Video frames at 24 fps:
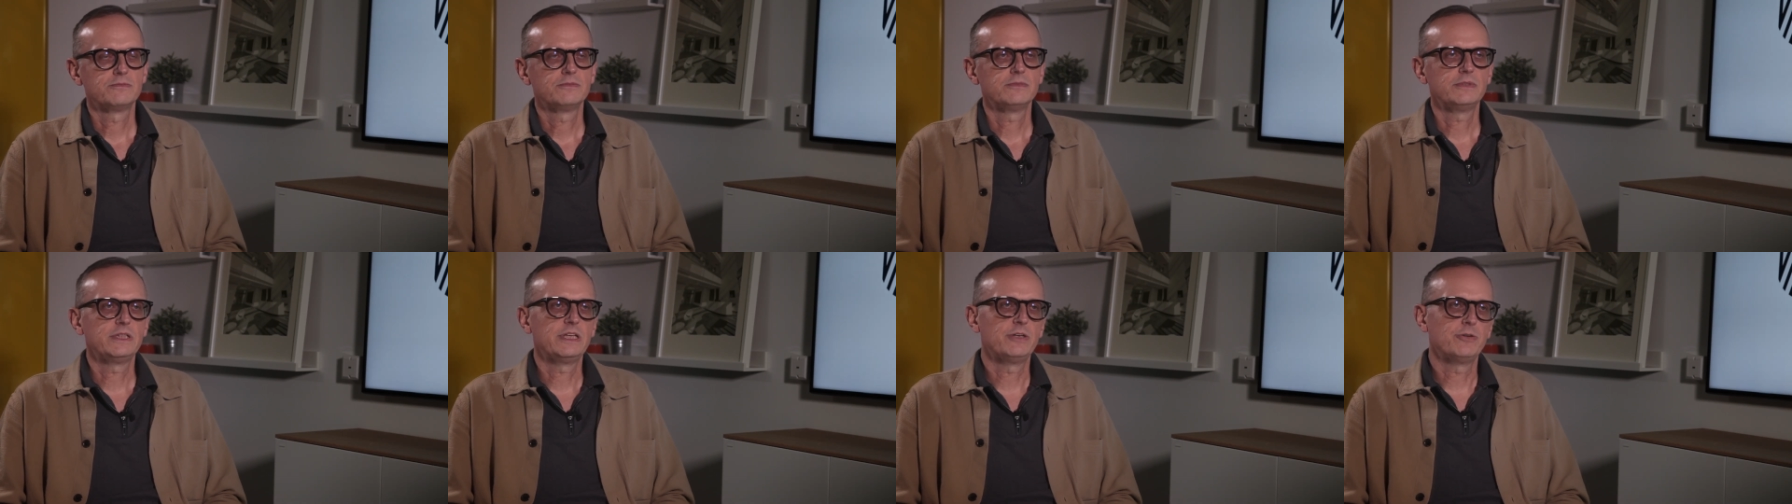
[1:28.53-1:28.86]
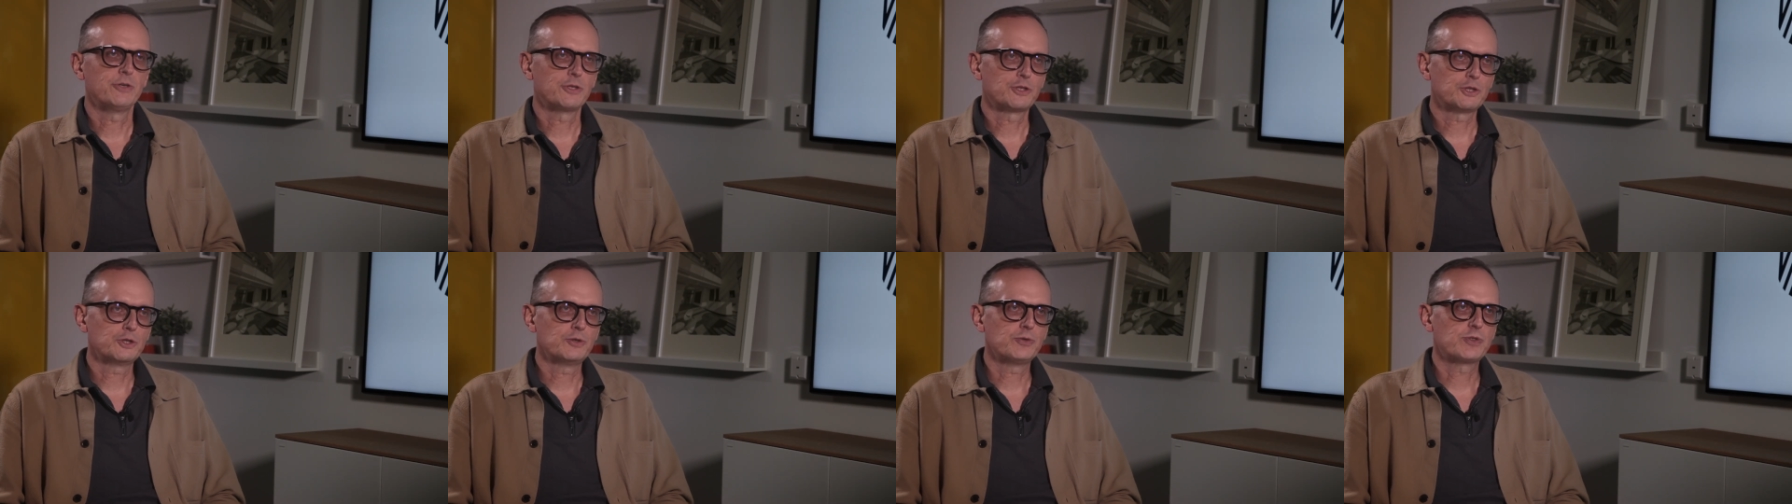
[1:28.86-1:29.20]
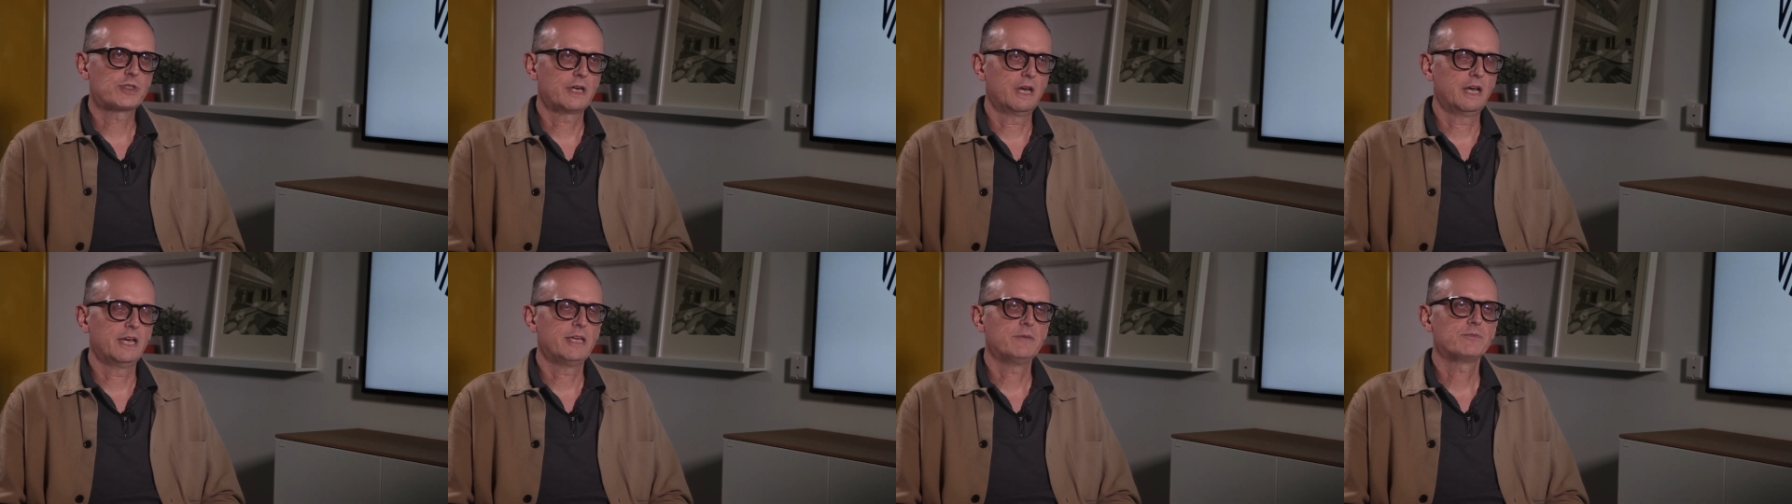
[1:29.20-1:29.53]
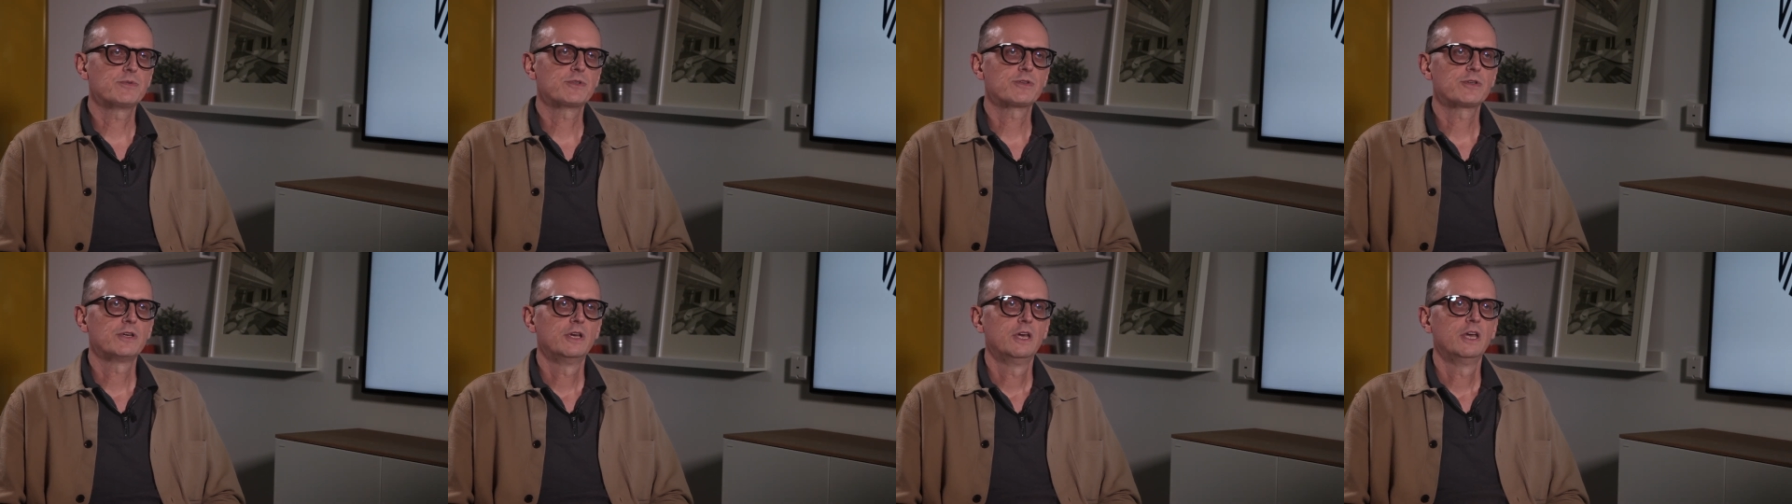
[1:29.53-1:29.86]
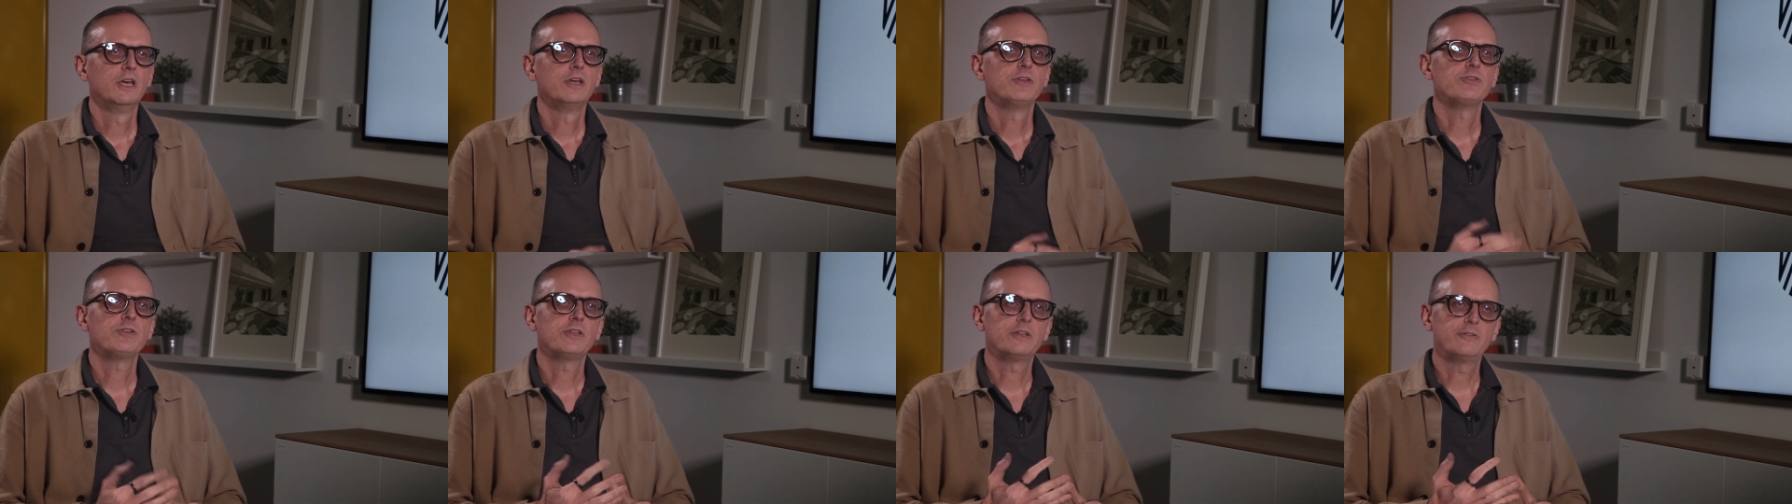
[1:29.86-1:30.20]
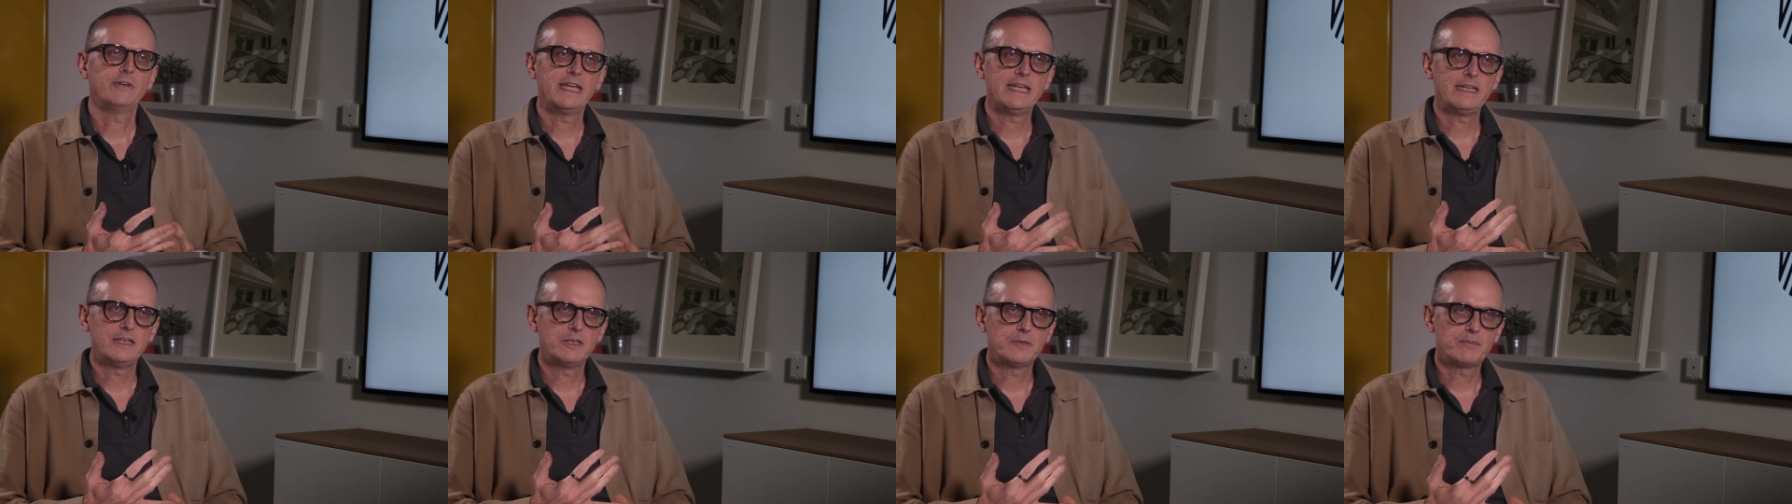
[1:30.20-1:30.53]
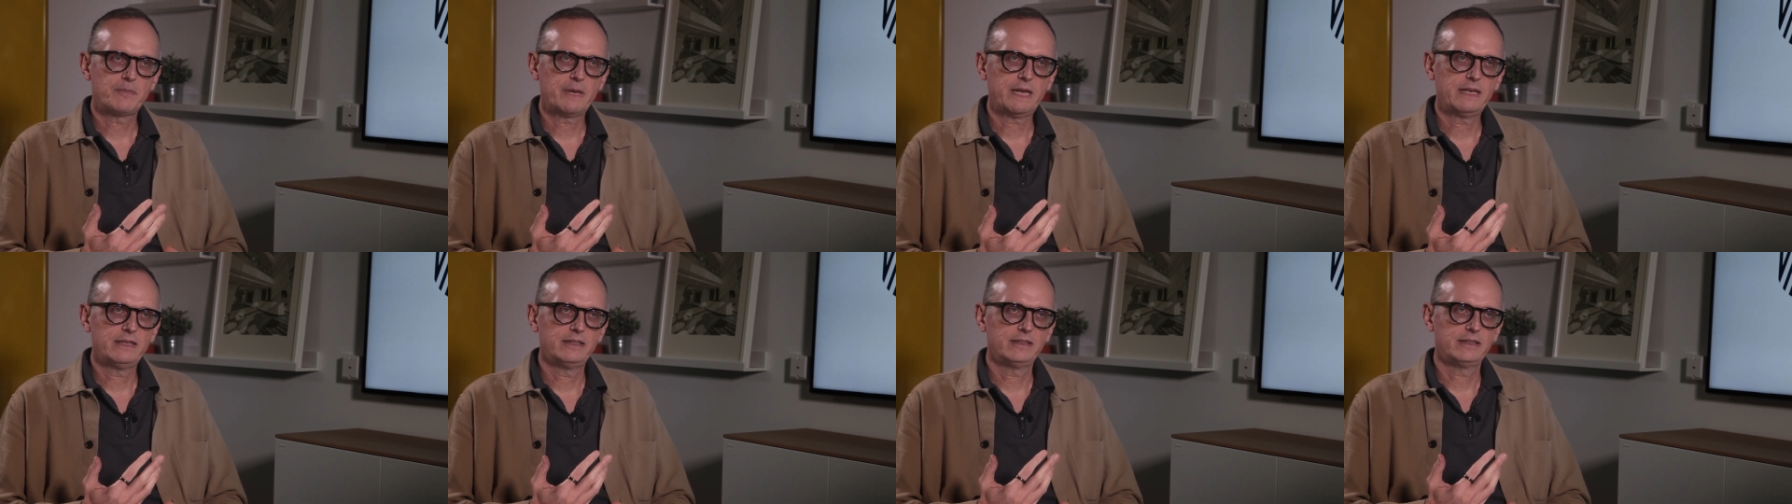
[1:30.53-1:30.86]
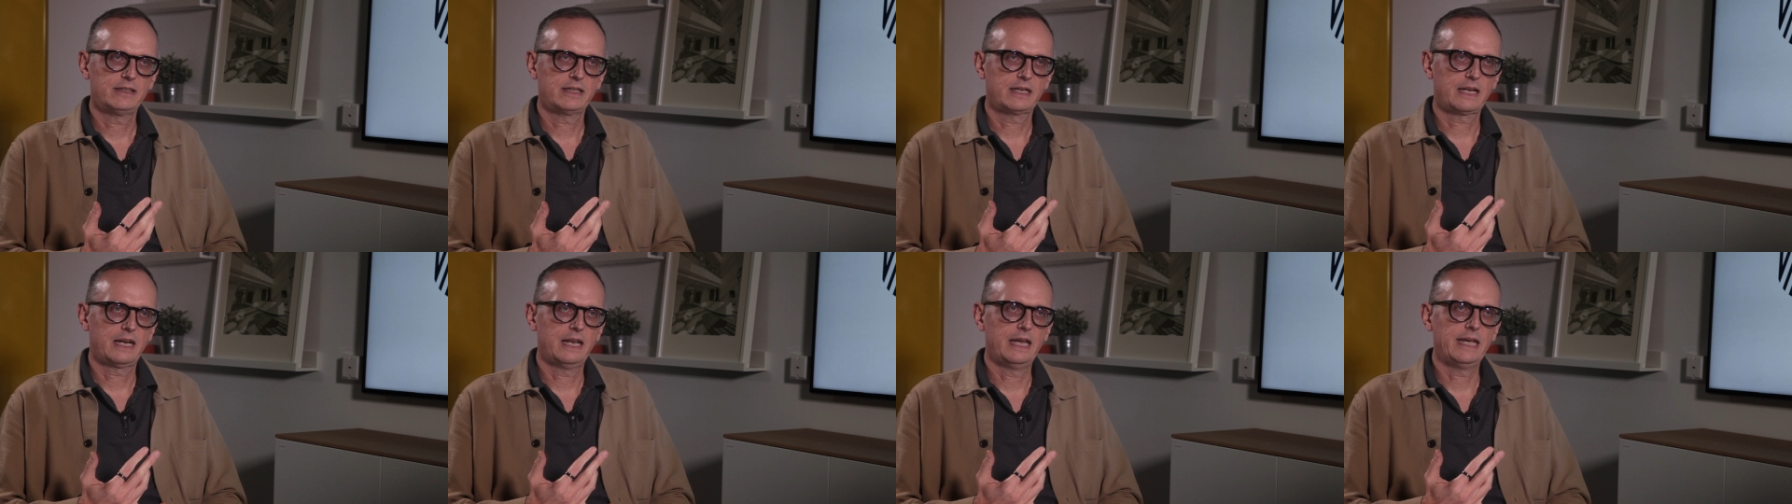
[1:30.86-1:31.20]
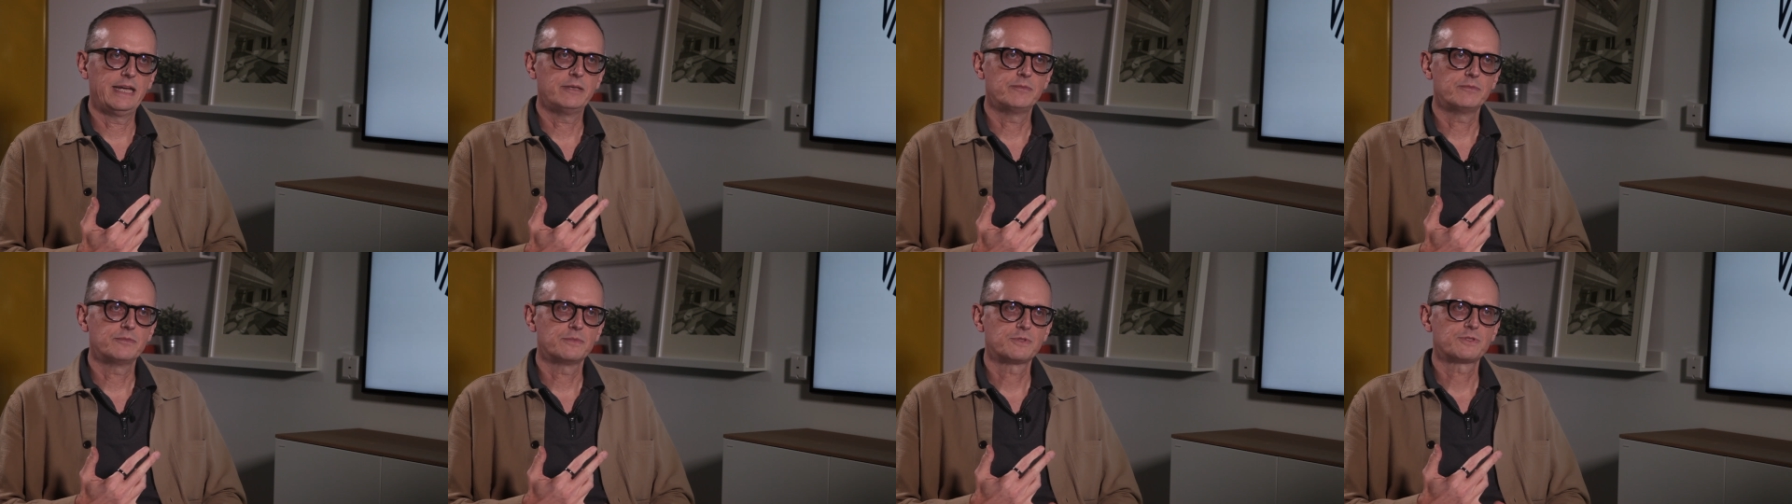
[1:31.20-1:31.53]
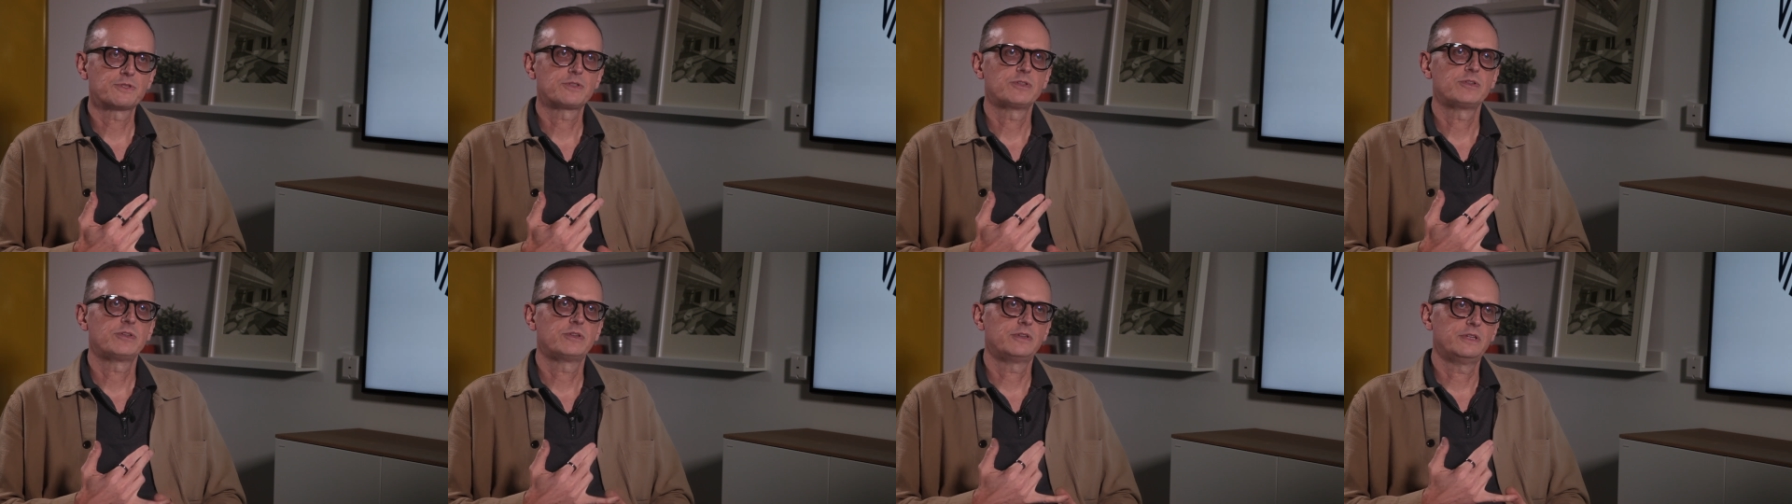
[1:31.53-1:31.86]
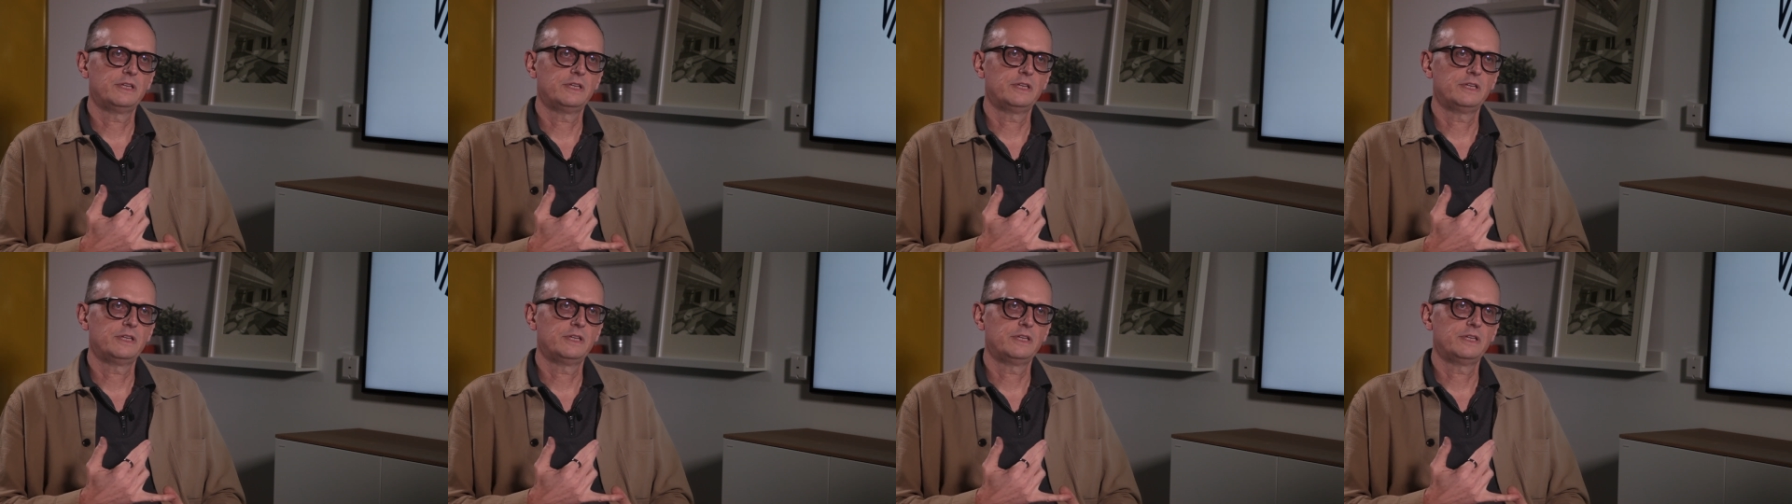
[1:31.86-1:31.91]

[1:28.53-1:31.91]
And there are two types. So there are independent claims.